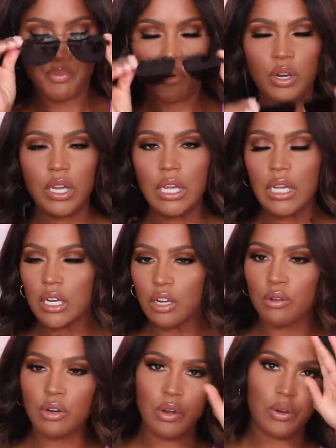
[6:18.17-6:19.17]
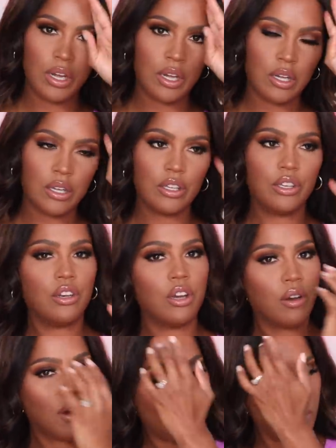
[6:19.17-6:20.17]
Pre-corona, you
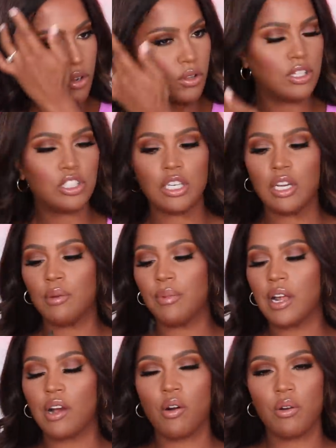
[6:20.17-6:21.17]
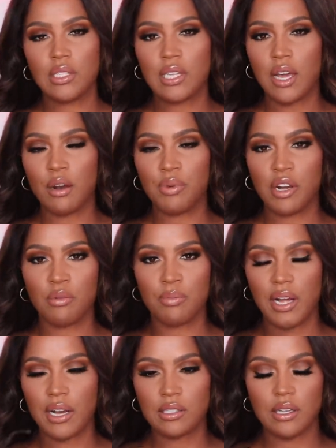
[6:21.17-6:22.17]
know, I would go to the gym and I always had a pair of
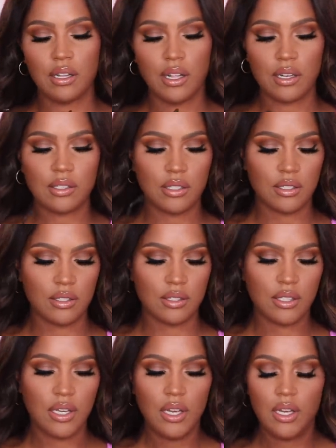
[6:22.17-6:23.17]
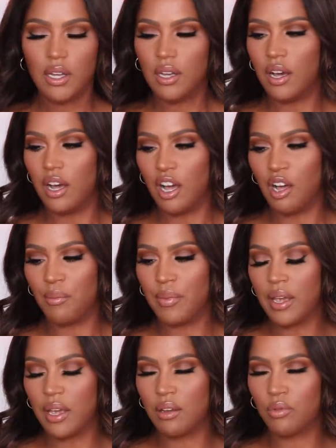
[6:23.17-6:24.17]
black sunglasses. Um,
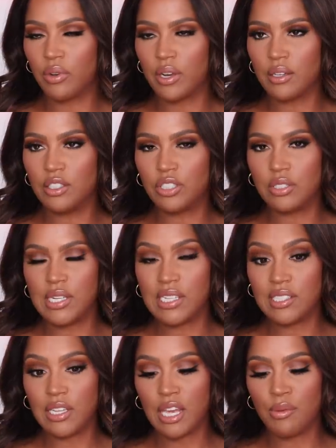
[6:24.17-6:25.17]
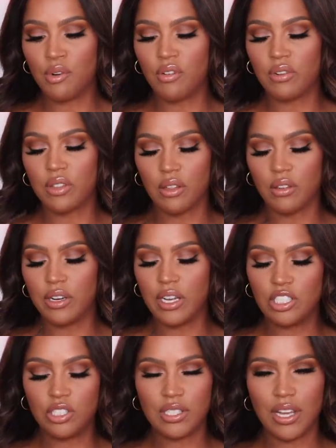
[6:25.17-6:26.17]
and when Desi came over the other
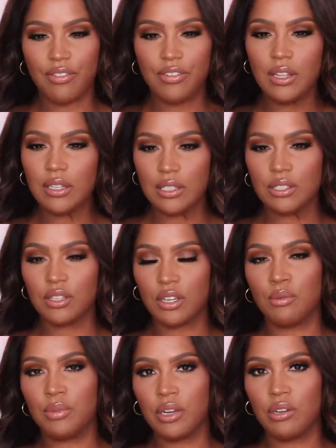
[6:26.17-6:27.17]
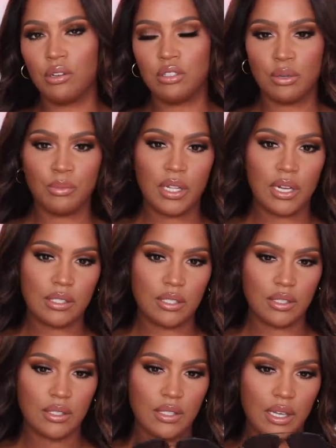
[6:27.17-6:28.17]
day, she was like, I feel like these are gonna be your new gym
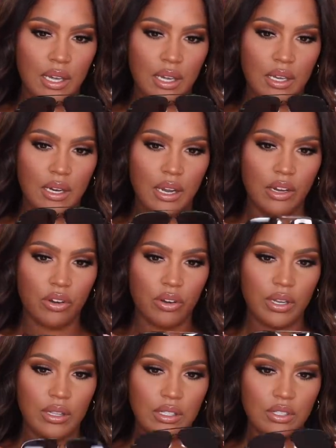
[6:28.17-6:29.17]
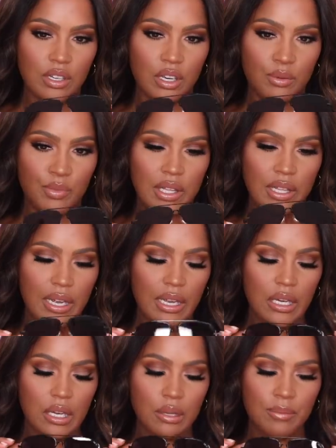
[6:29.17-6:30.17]
glasses. And I agree. These are gonna be
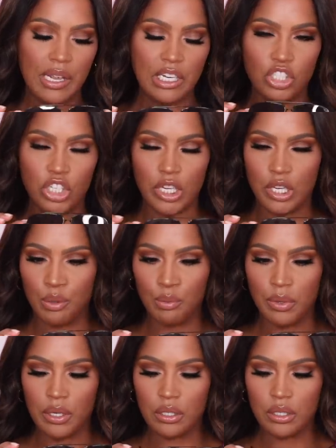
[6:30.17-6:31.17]
like my gym,